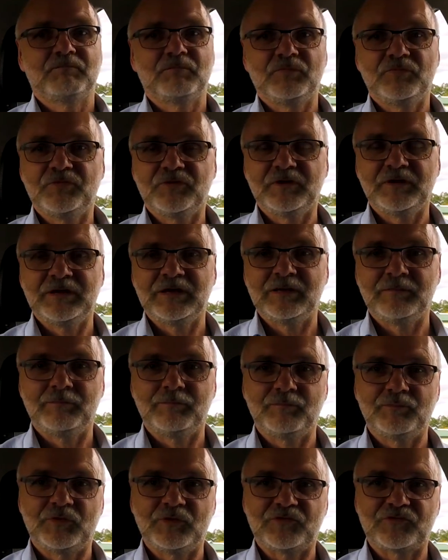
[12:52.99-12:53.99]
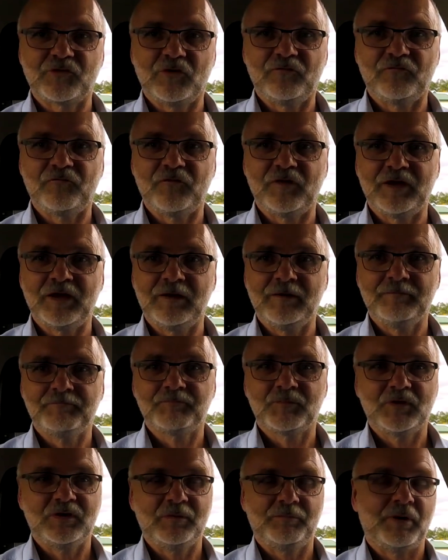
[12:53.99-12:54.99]
the software,
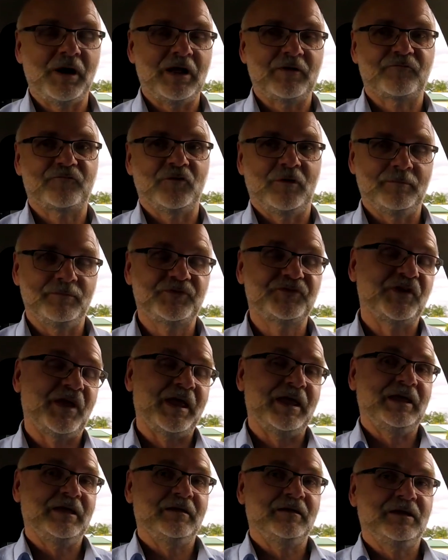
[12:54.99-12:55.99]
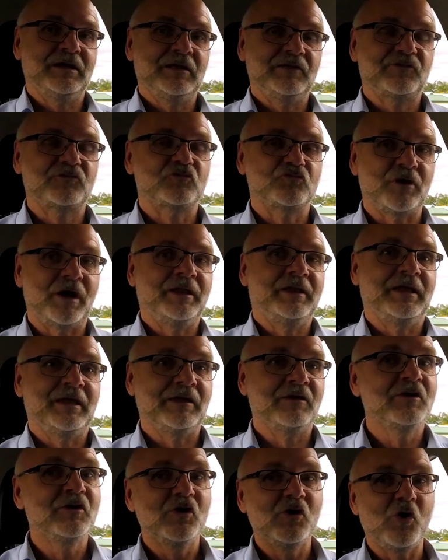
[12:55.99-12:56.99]
apart from saying it's
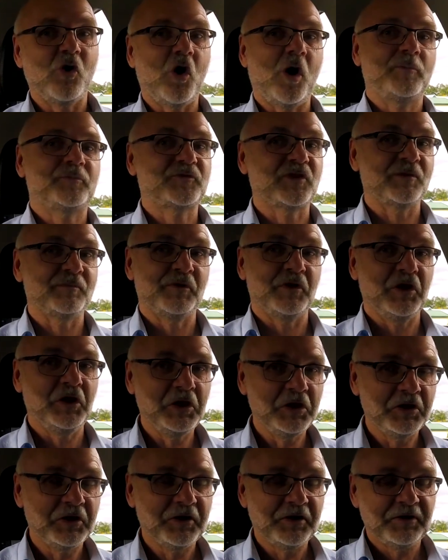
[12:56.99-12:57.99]
running optimal,